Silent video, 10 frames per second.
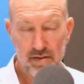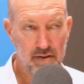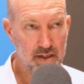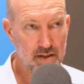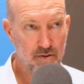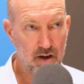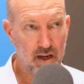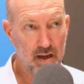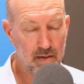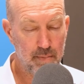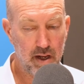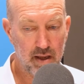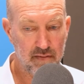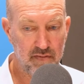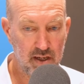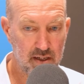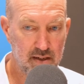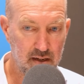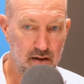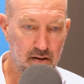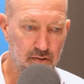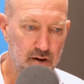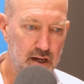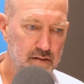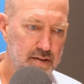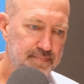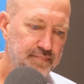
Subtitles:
So that's creating a compelling event to look around.